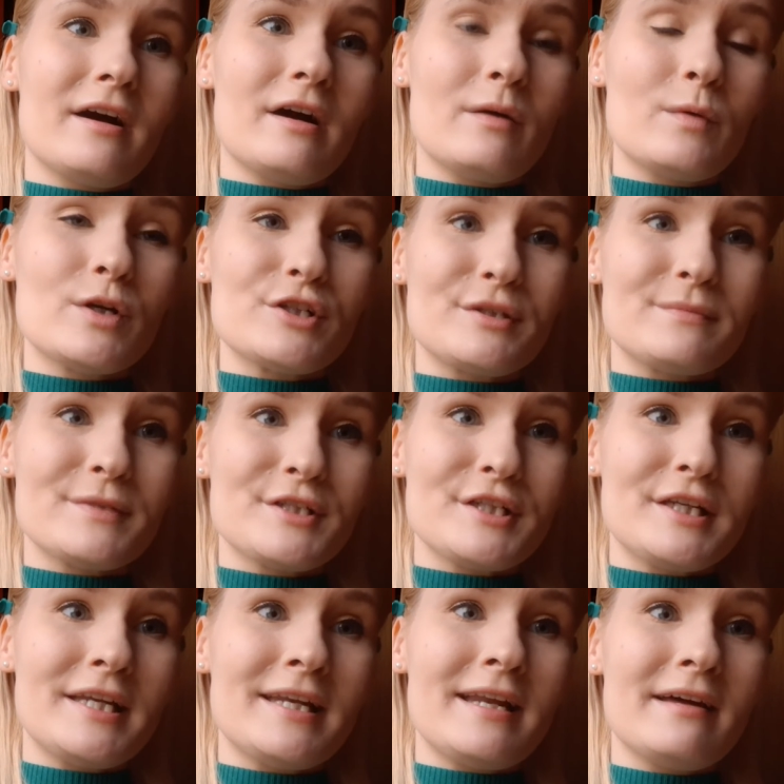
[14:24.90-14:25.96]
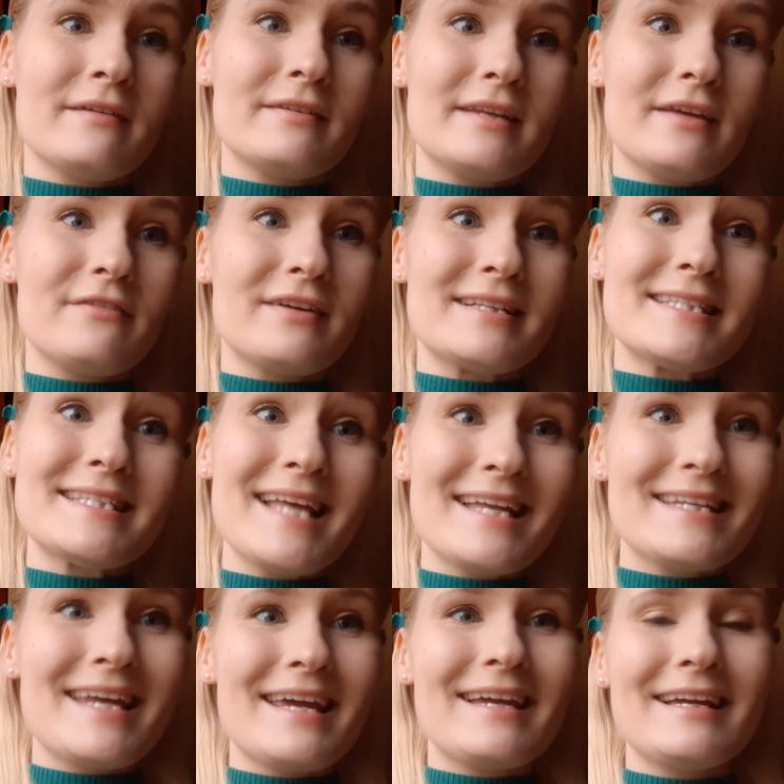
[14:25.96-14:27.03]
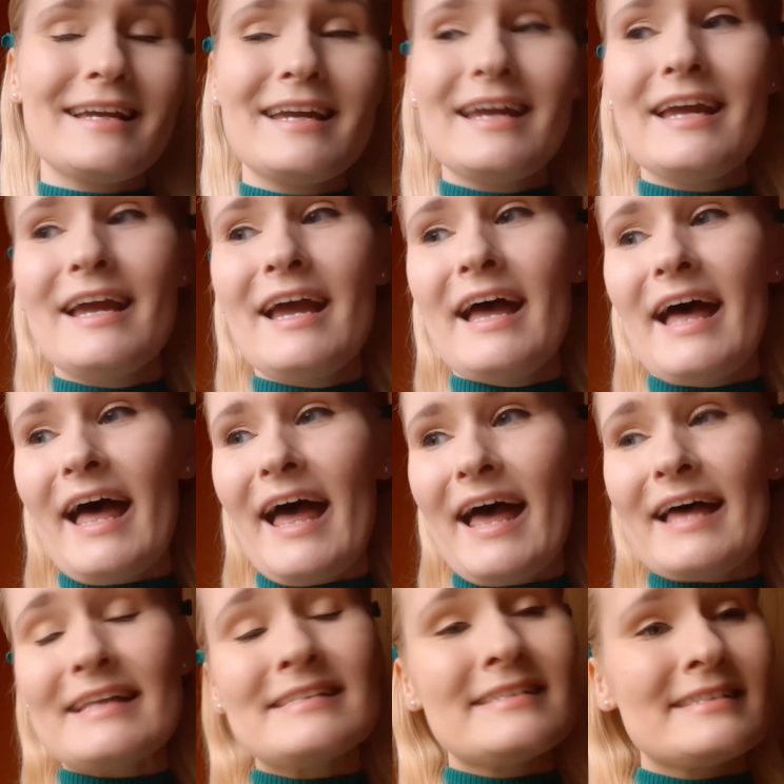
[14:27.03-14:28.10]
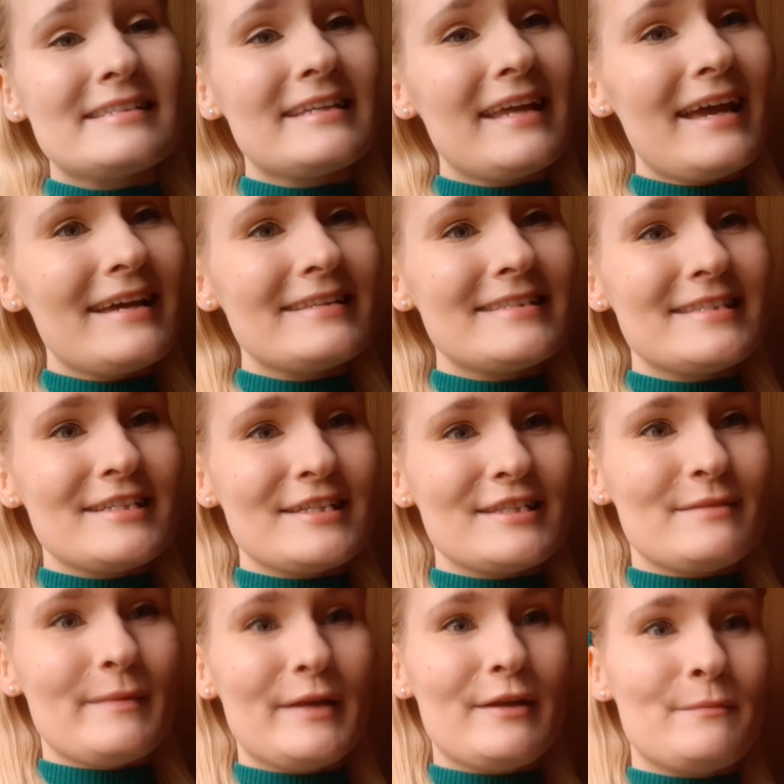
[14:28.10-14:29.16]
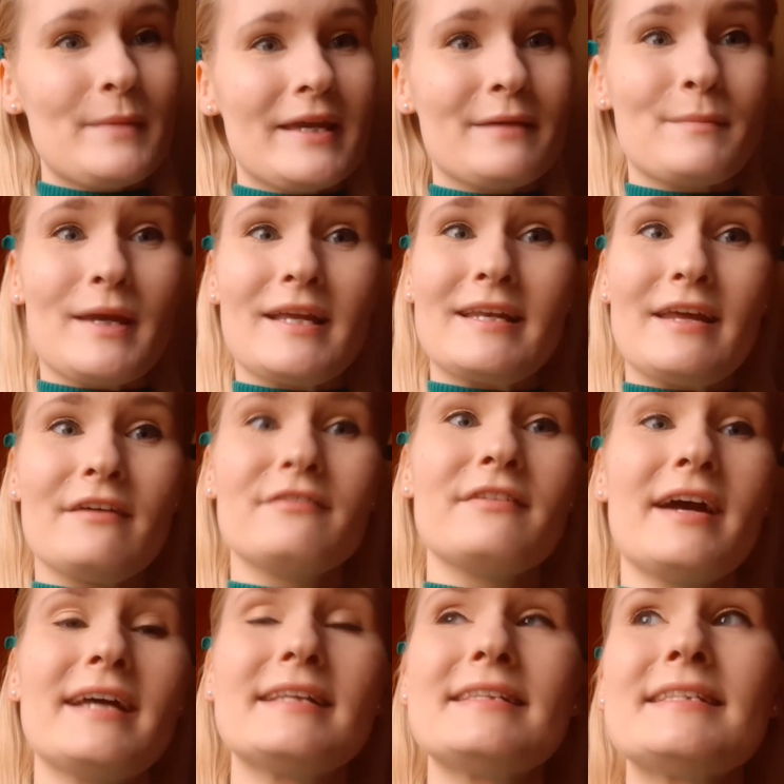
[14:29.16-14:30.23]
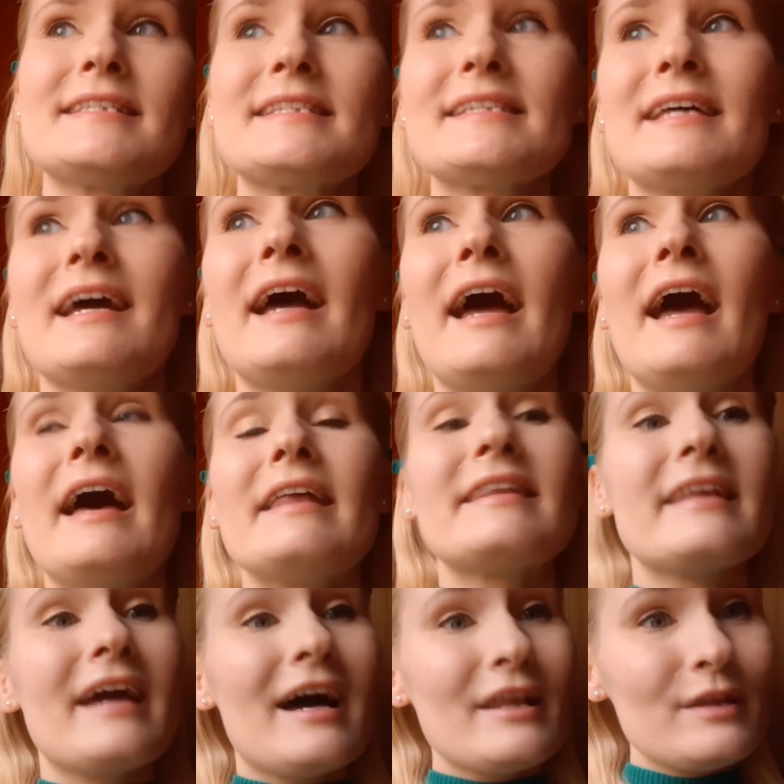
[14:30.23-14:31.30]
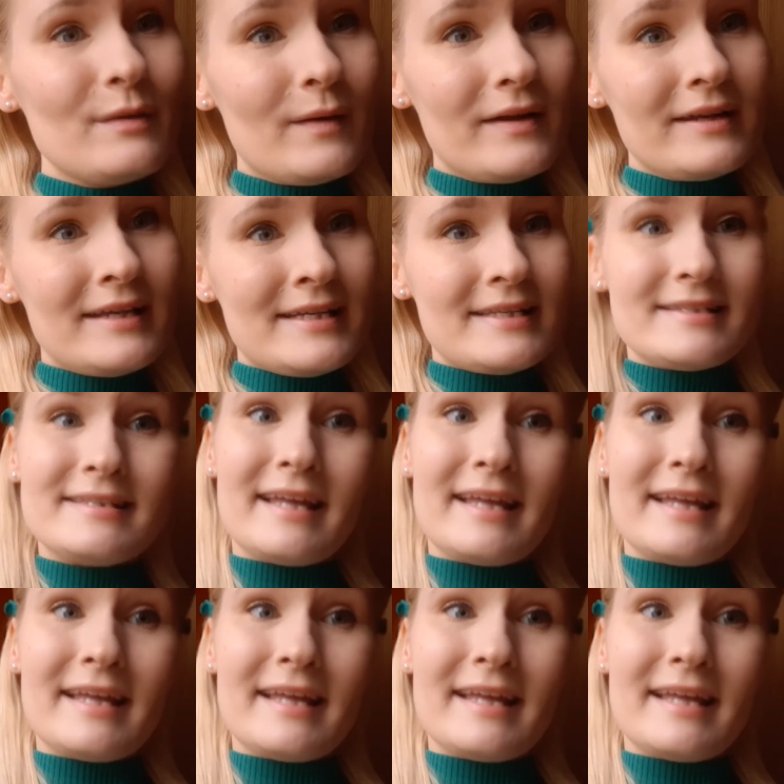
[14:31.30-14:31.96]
washing machine in a different setting, and yeah, it's just made a big difference. The other one is the